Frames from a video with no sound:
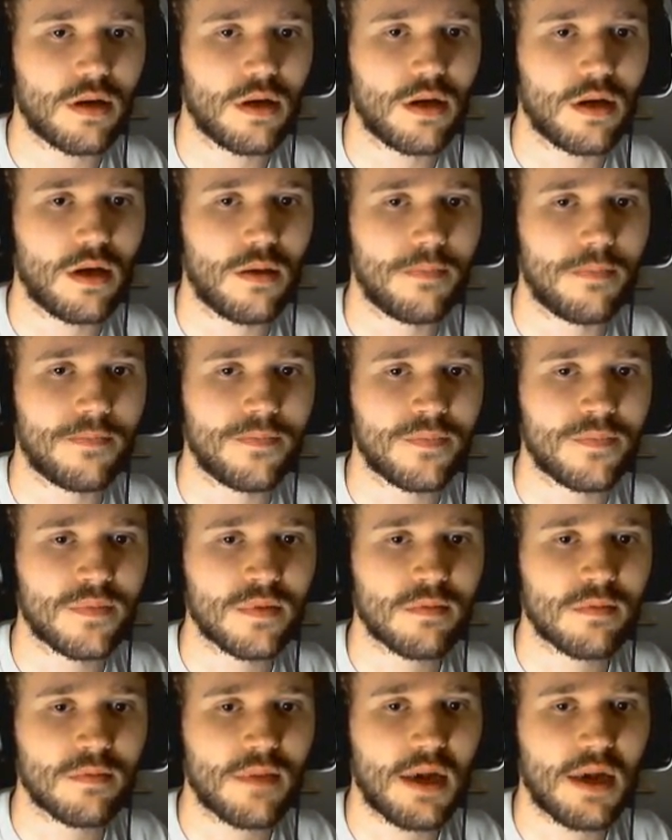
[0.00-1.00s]

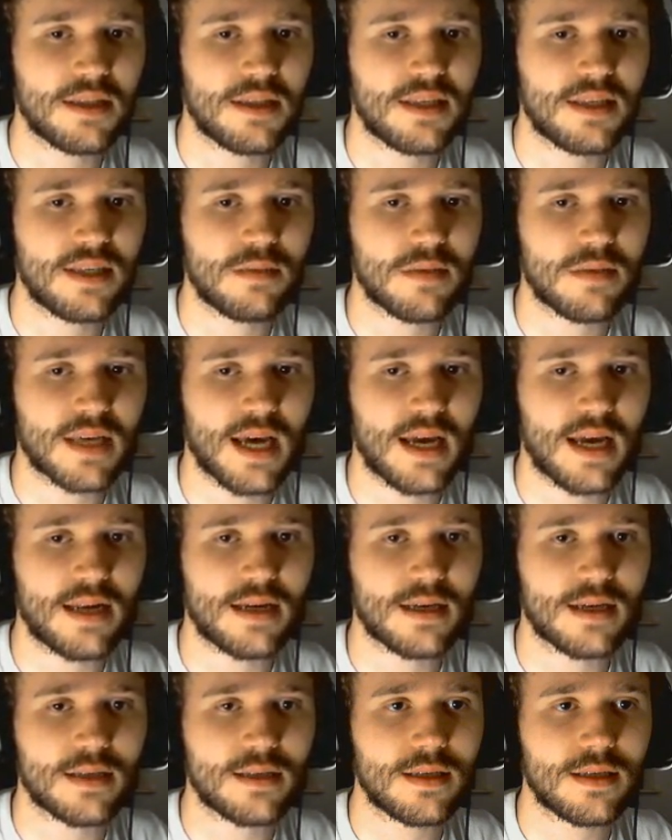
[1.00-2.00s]
Um, man, these
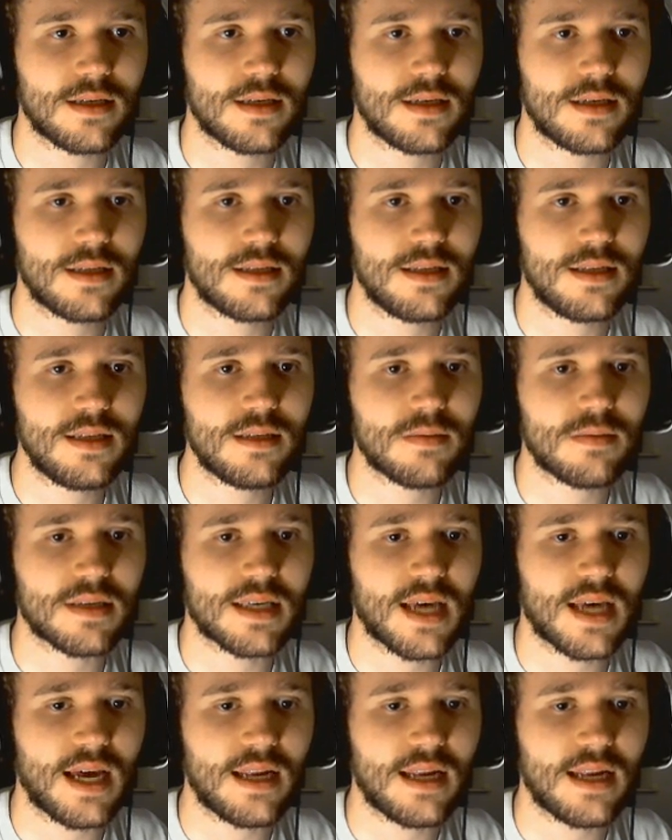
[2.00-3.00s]
mechanics. These
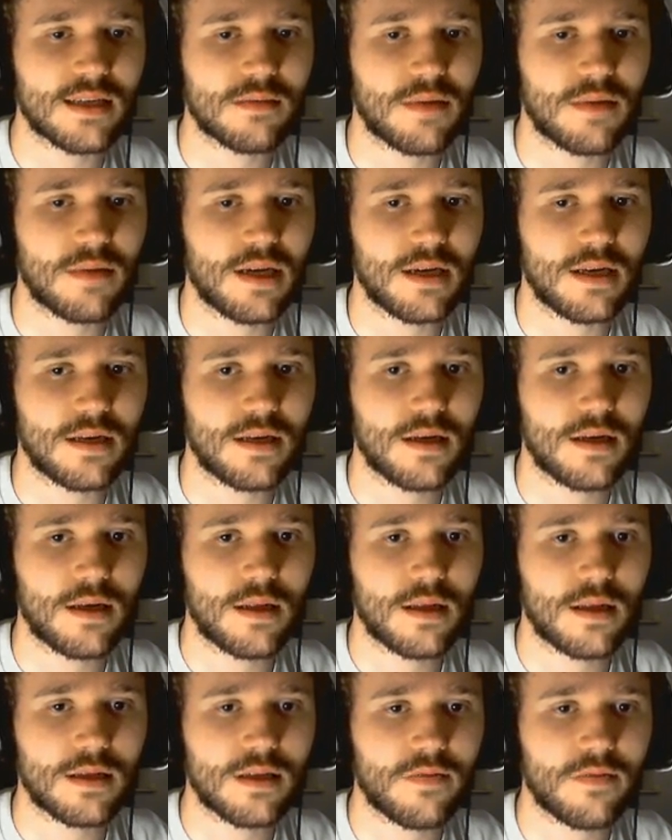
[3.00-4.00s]
mechanics, man.
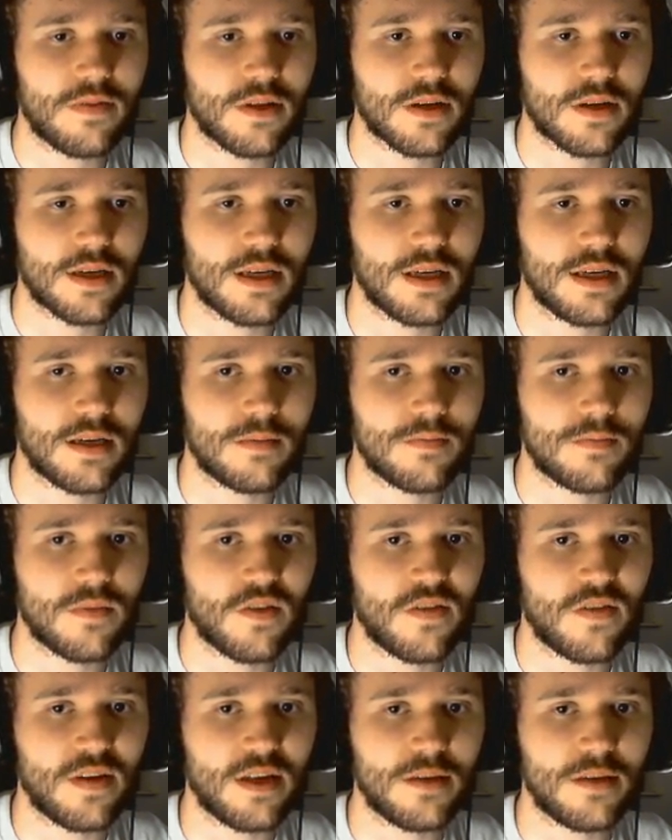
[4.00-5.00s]
Let's have a look here.
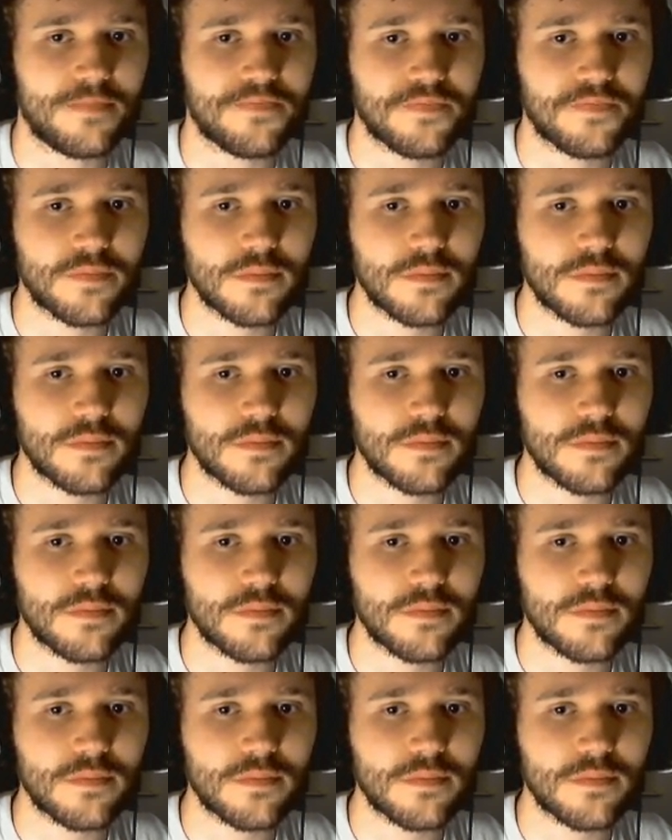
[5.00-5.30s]
Nothing there.